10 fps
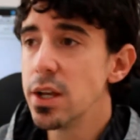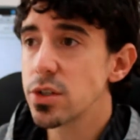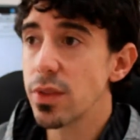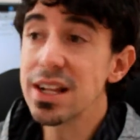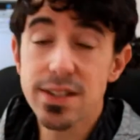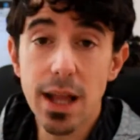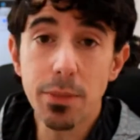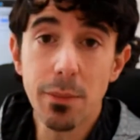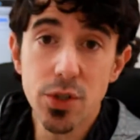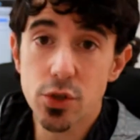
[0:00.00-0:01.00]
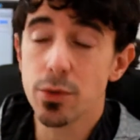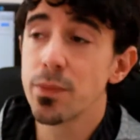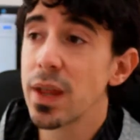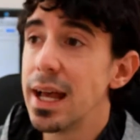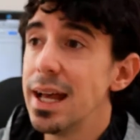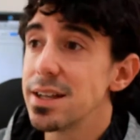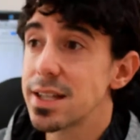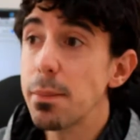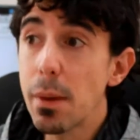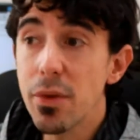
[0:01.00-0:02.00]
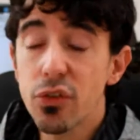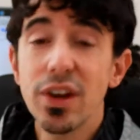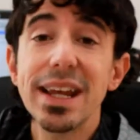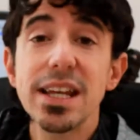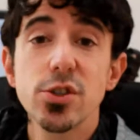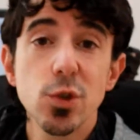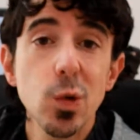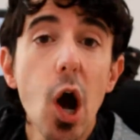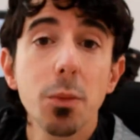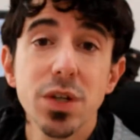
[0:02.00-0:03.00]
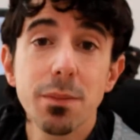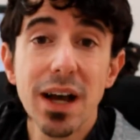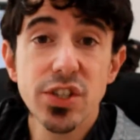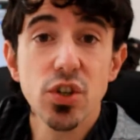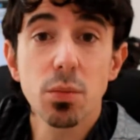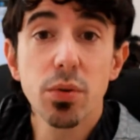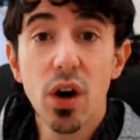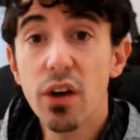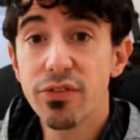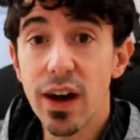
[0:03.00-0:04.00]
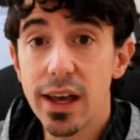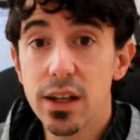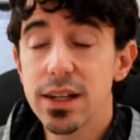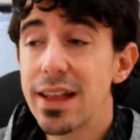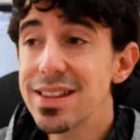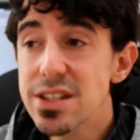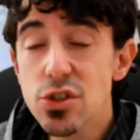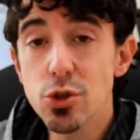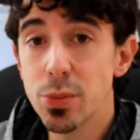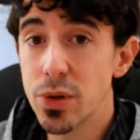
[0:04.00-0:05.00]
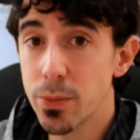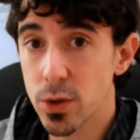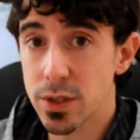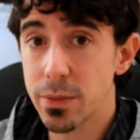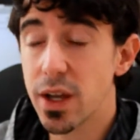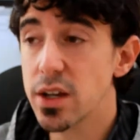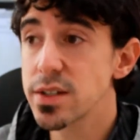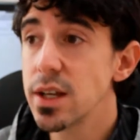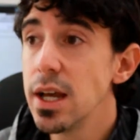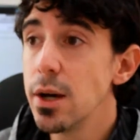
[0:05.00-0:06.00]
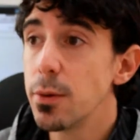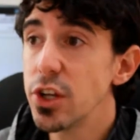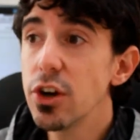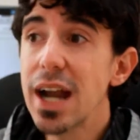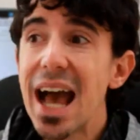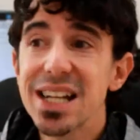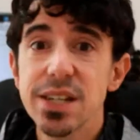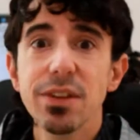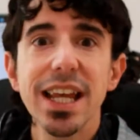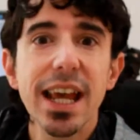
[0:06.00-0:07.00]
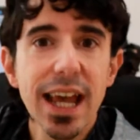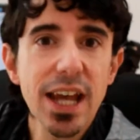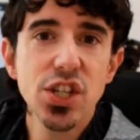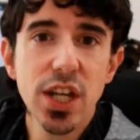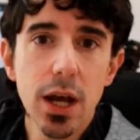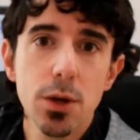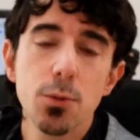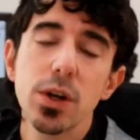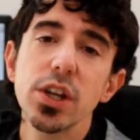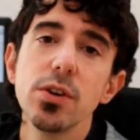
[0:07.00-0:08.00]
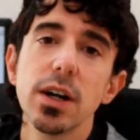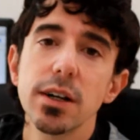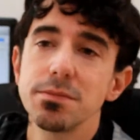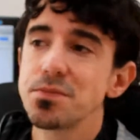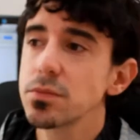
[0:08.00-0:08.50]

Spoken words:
So that's step number two. Step number three is to optimize your profile. And this is super important, because when you're actively engaging and when you are